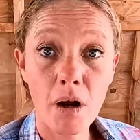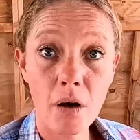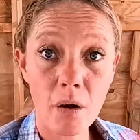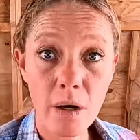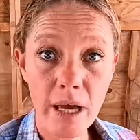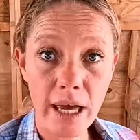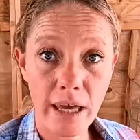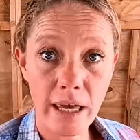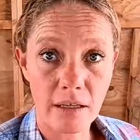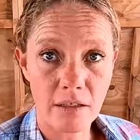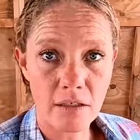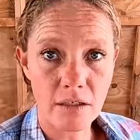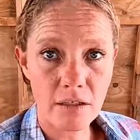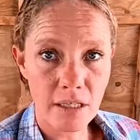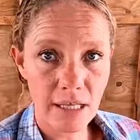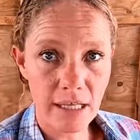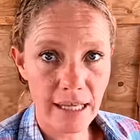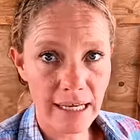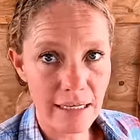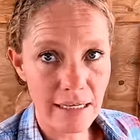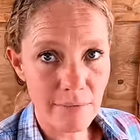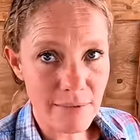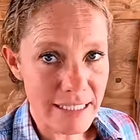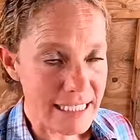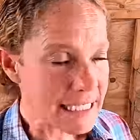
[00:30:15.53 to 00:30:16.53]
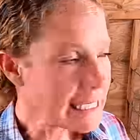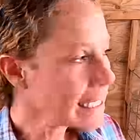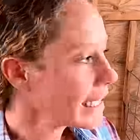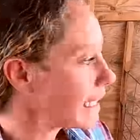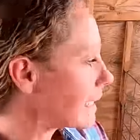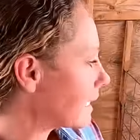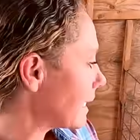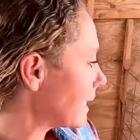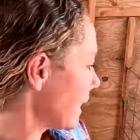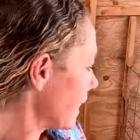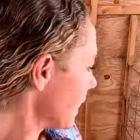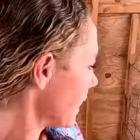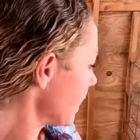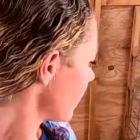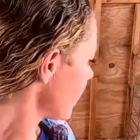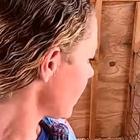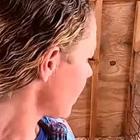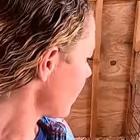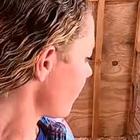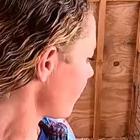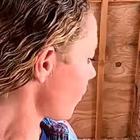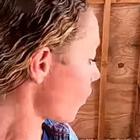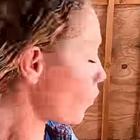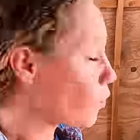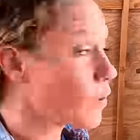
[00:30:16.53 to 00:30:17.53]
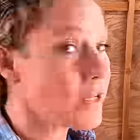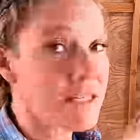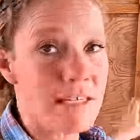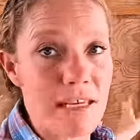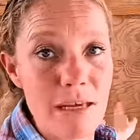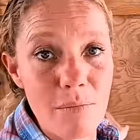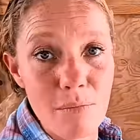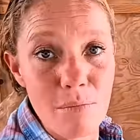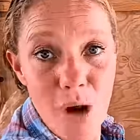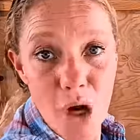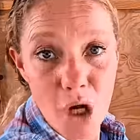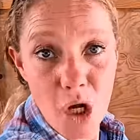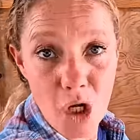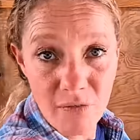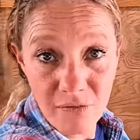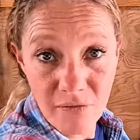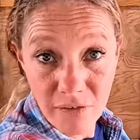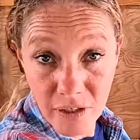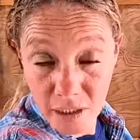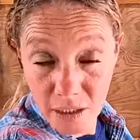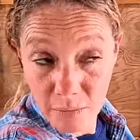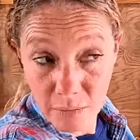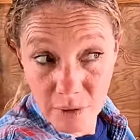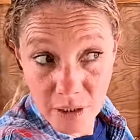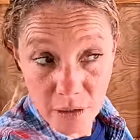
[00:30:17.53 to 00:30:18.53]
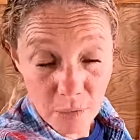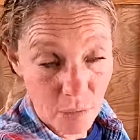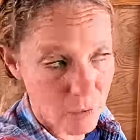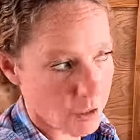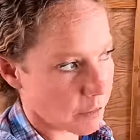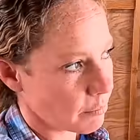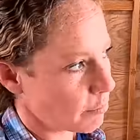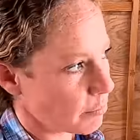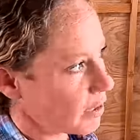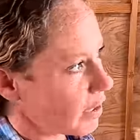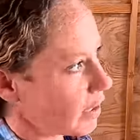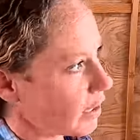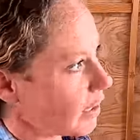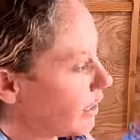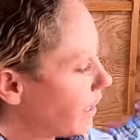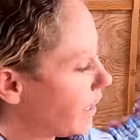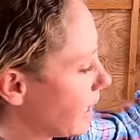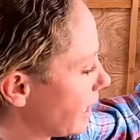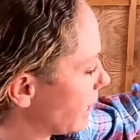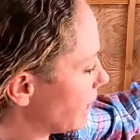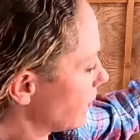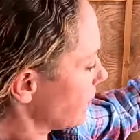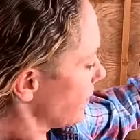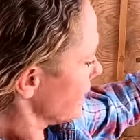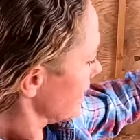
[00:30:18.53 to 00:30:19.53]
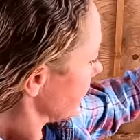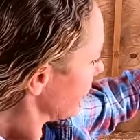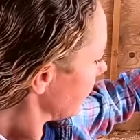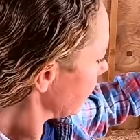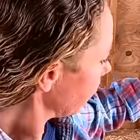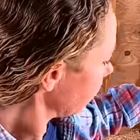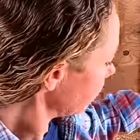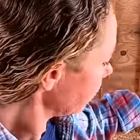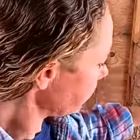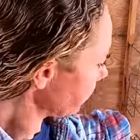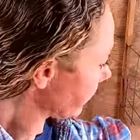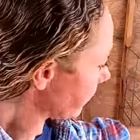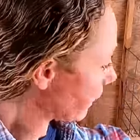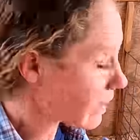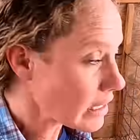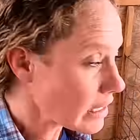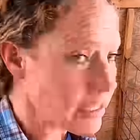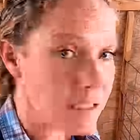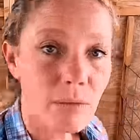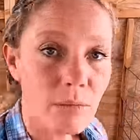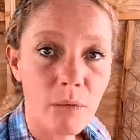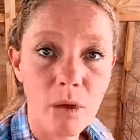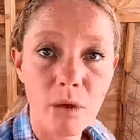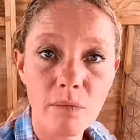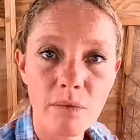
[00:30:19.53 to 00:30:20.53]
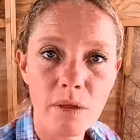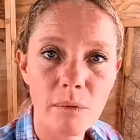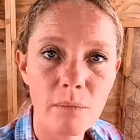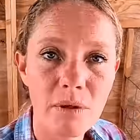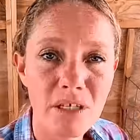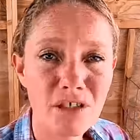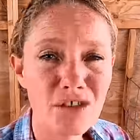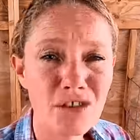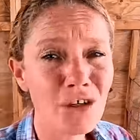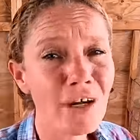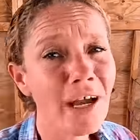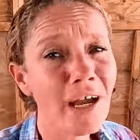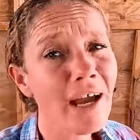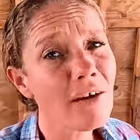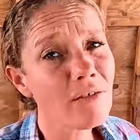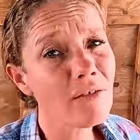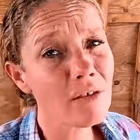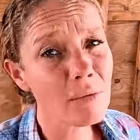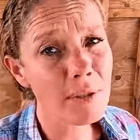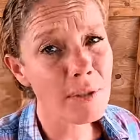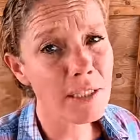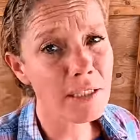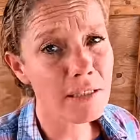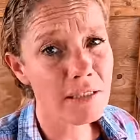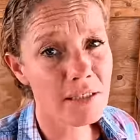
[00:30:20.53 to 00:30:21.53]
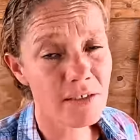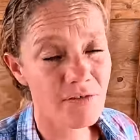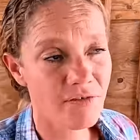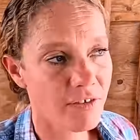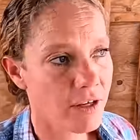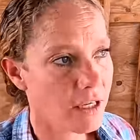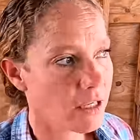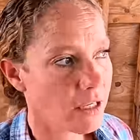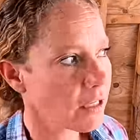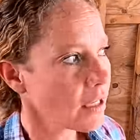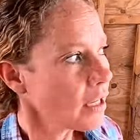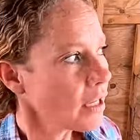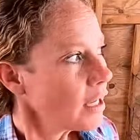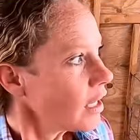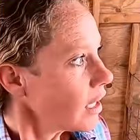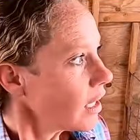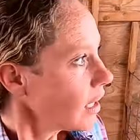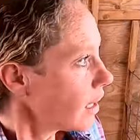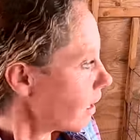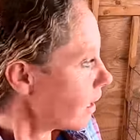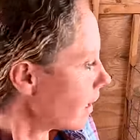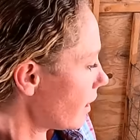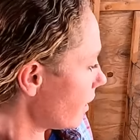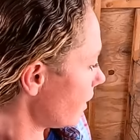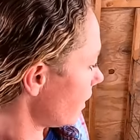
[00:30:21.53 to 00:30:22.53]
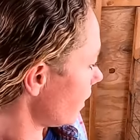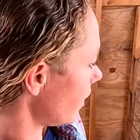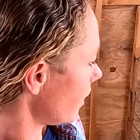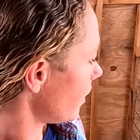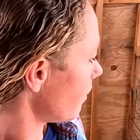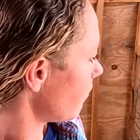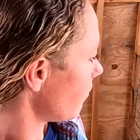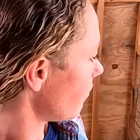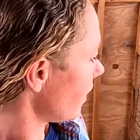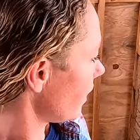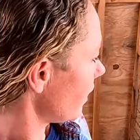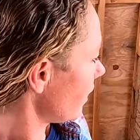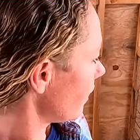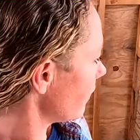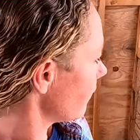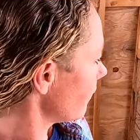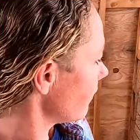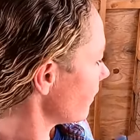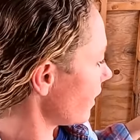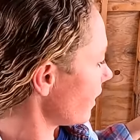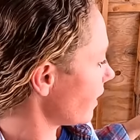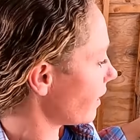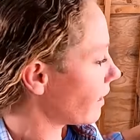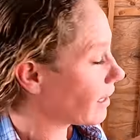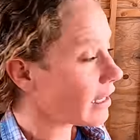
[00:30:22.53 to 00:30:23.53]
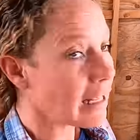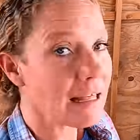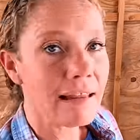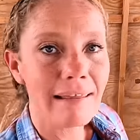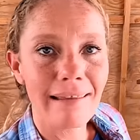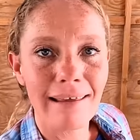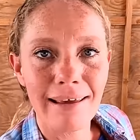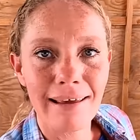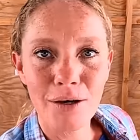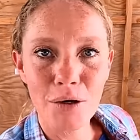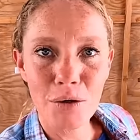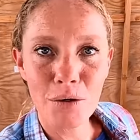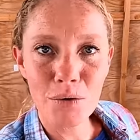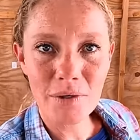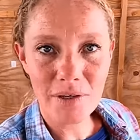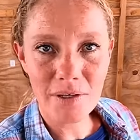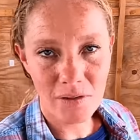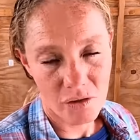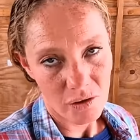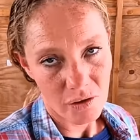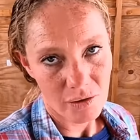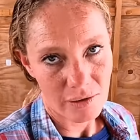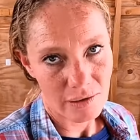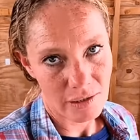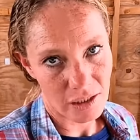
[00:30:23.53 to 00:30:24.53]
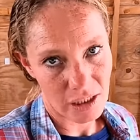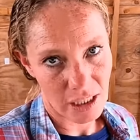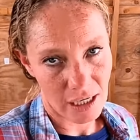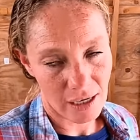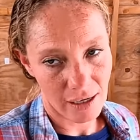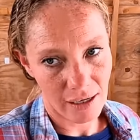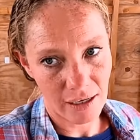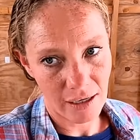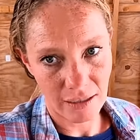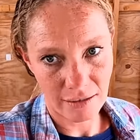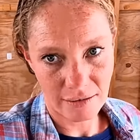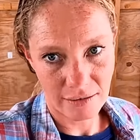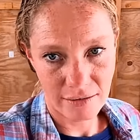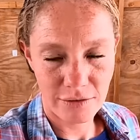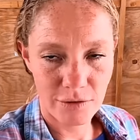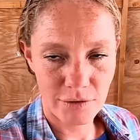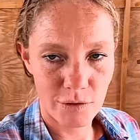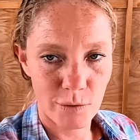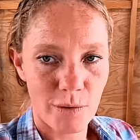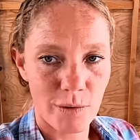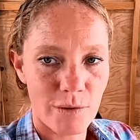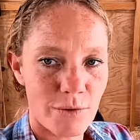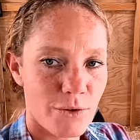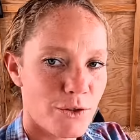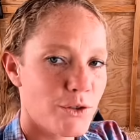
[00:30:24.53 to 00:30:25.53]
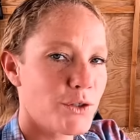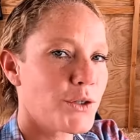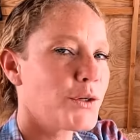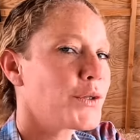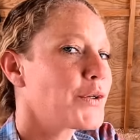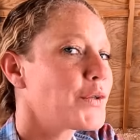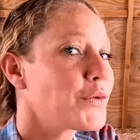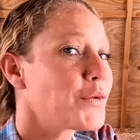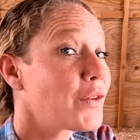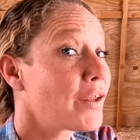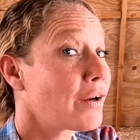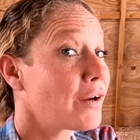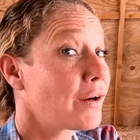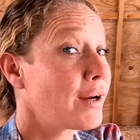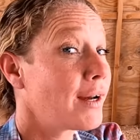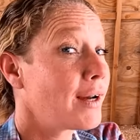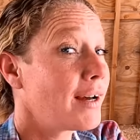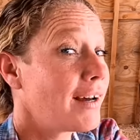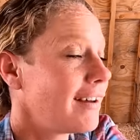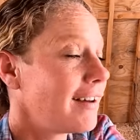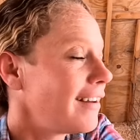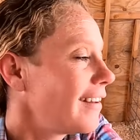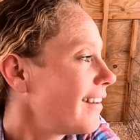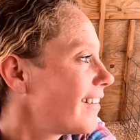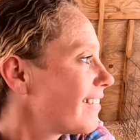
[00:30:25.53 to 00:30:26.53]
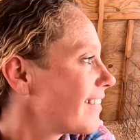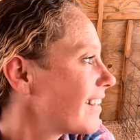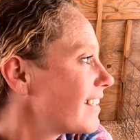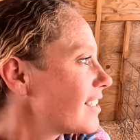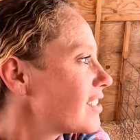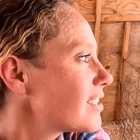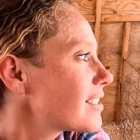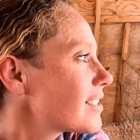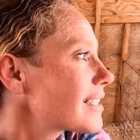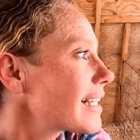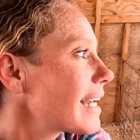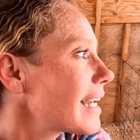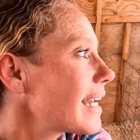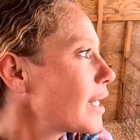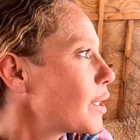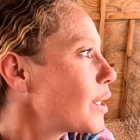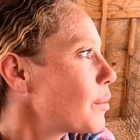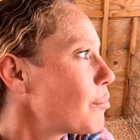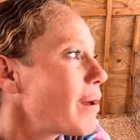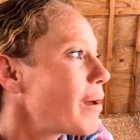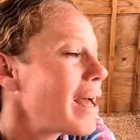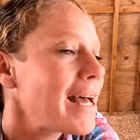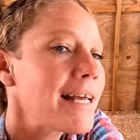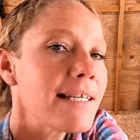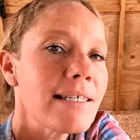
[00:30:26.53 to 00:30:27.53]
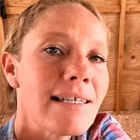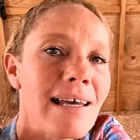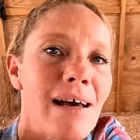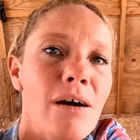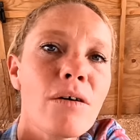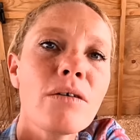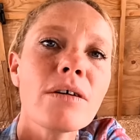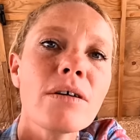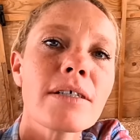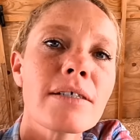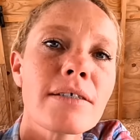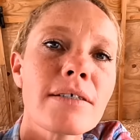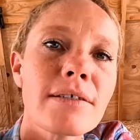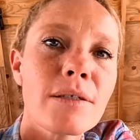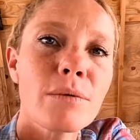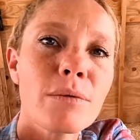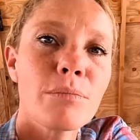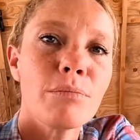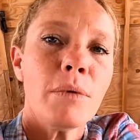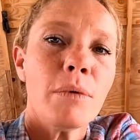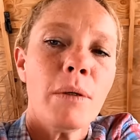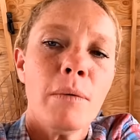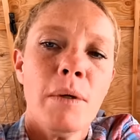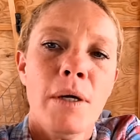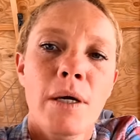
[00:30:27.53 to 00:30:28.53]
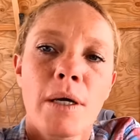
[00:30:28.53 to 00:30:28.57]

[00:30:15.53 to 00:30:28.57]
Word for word: Okay, so like I was saying, once I bottle feed them in the one pen, I just kind of toss them over to make sure everybody gets fed, and then they go in their little hut. So I'll show you their hut, and they just kind of pass out because their